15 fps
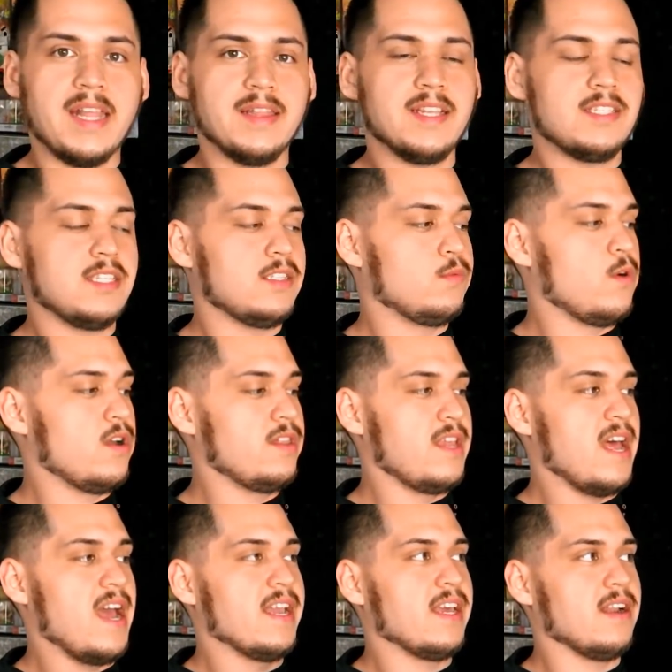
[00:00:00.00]
And this is one
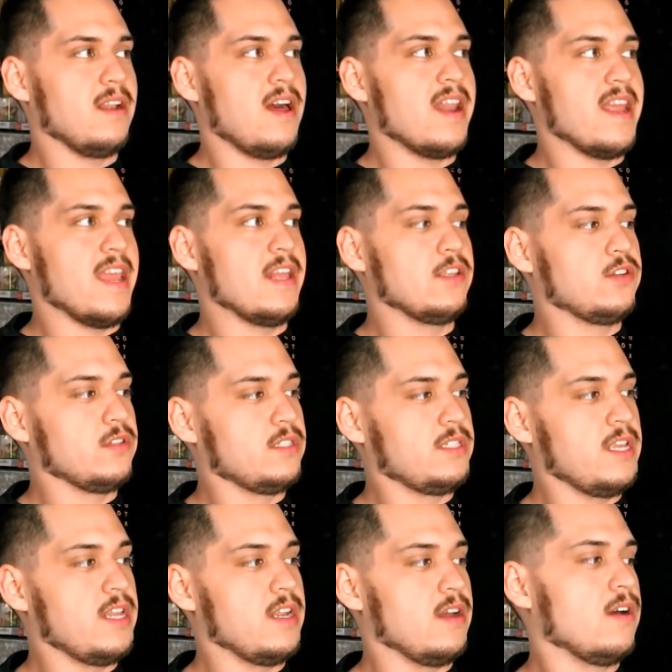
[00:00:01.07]
that I get a lot of interest
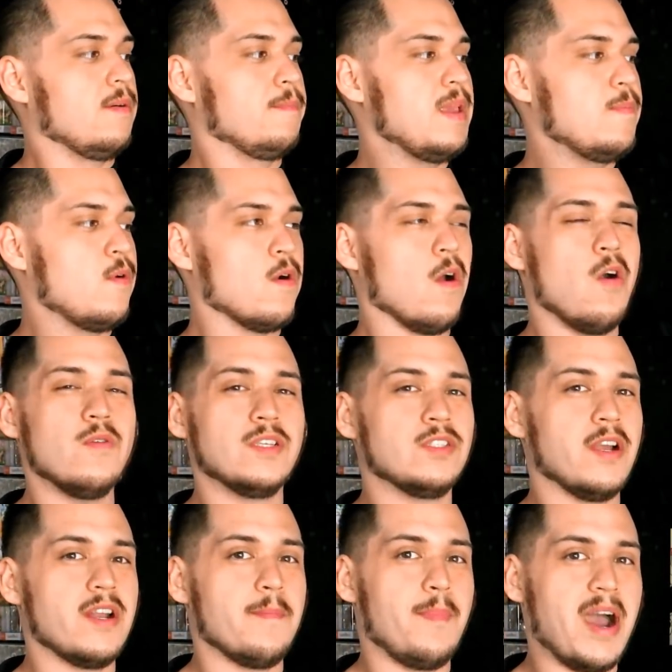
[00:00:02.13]
in. Um, people are always
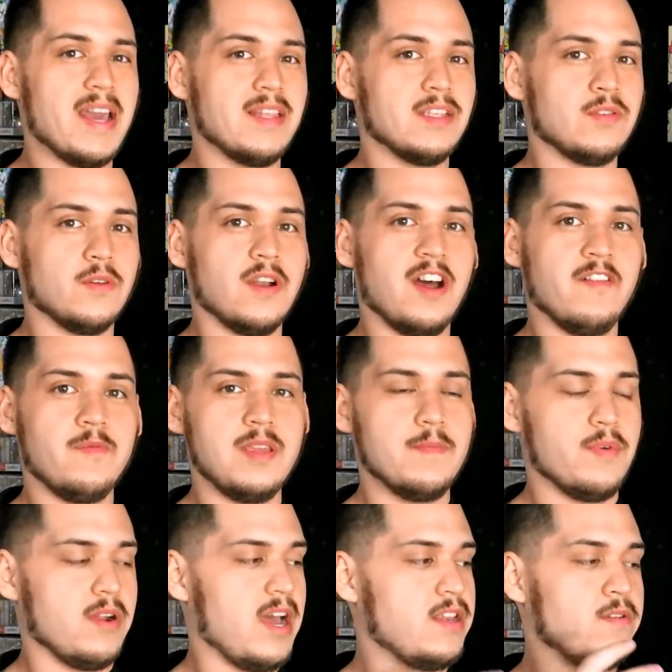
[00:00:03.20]
trying to buy this one off me,
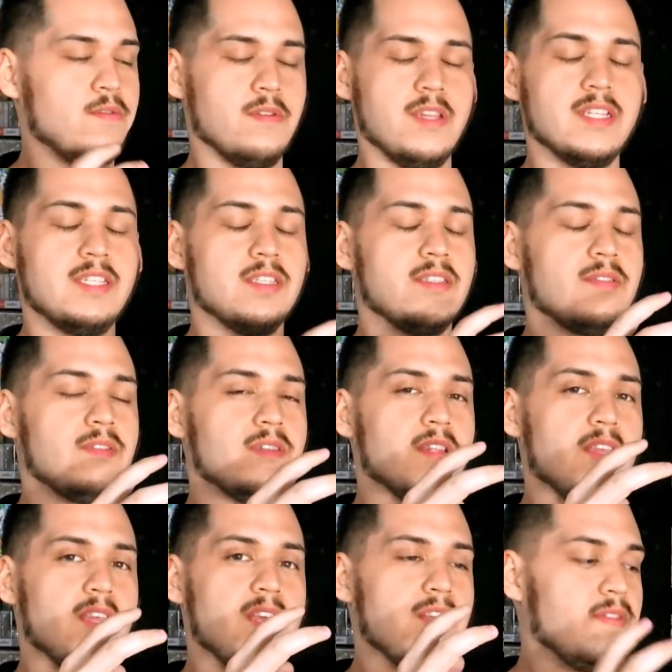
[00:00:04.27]
but I do, this is,
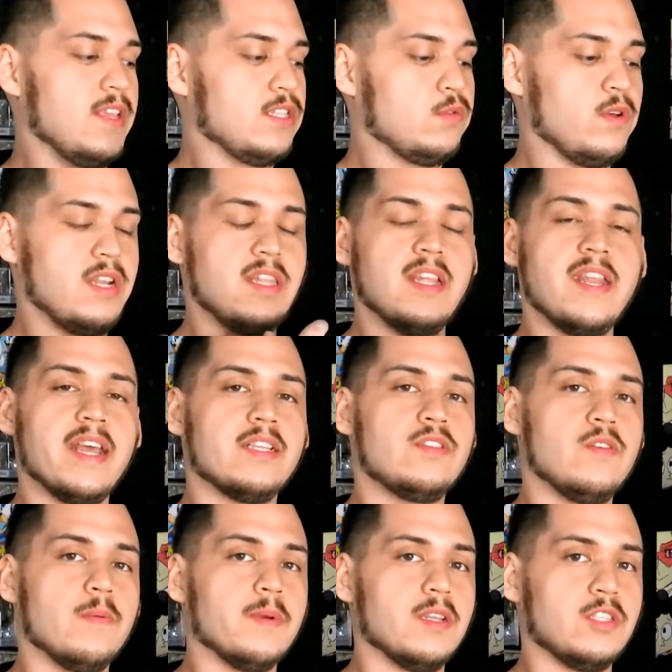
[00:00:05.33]
this one and the next
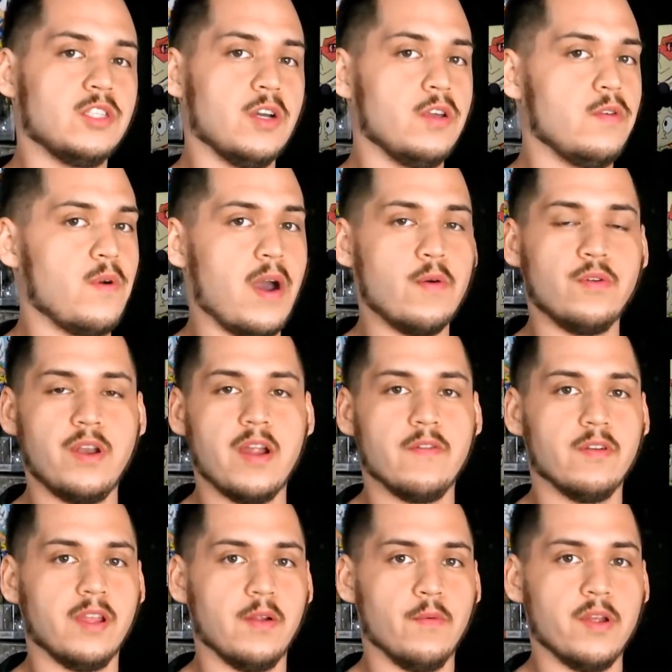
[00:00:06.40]
two I'm gonna show you, I will
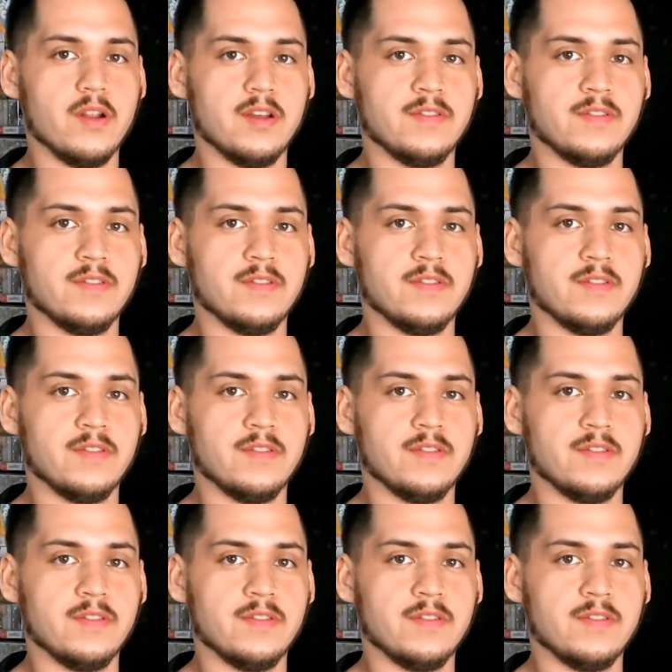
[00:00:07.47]
never get rid